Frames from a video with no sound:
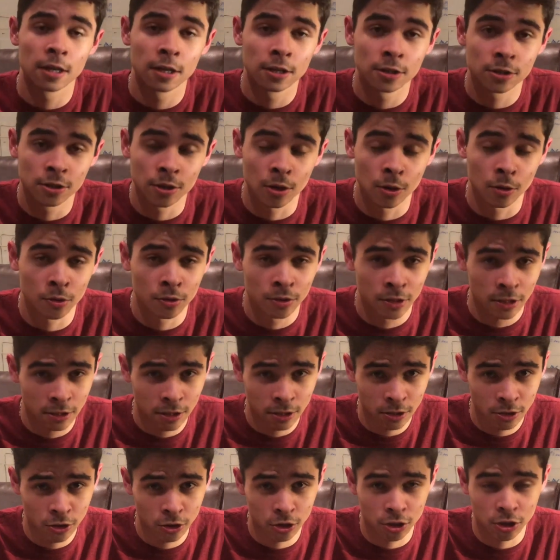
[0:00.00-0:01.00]
So this
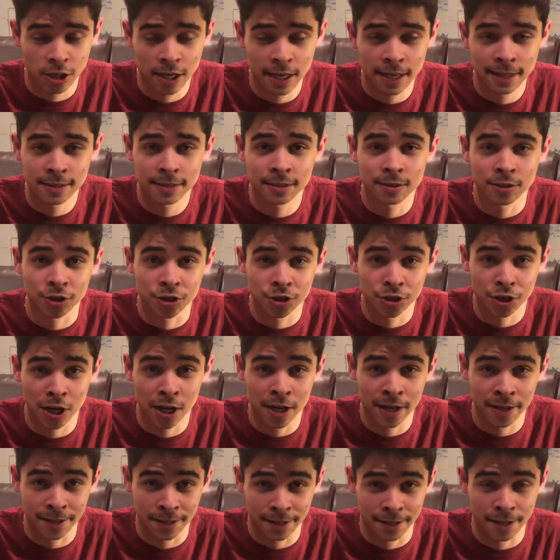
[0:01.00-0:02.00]
is your chance to
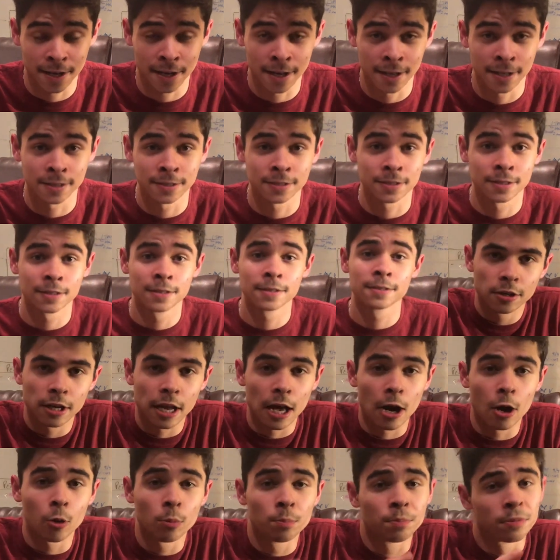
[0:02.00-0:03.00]
shine, guys.
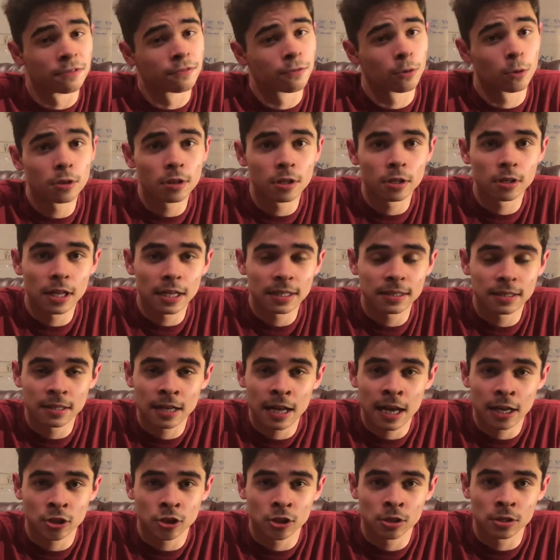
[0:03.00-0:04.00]
Now, before the lesson
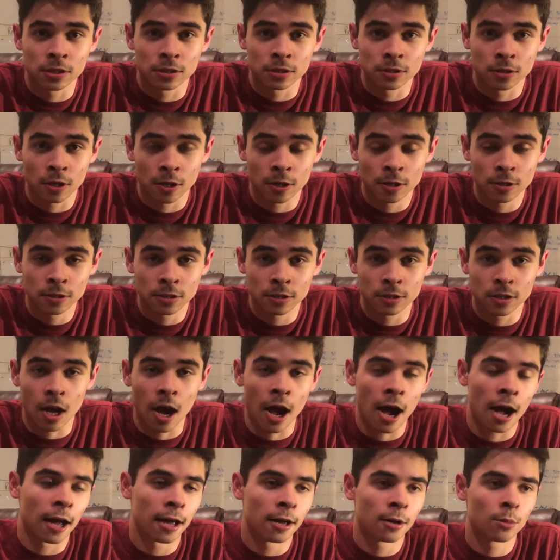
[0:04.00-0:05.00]
actually starts,
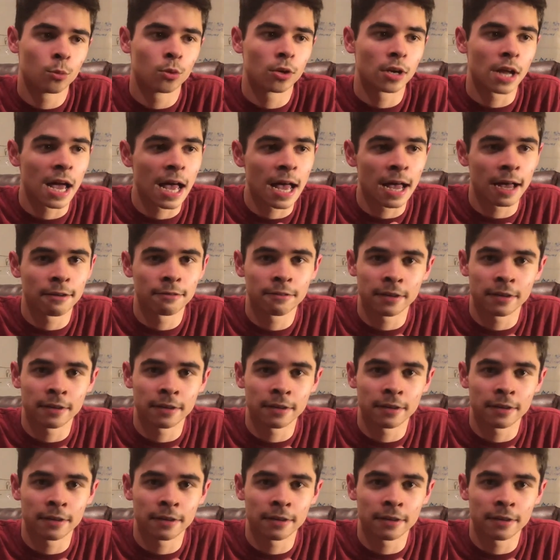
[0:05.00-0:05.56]
I would have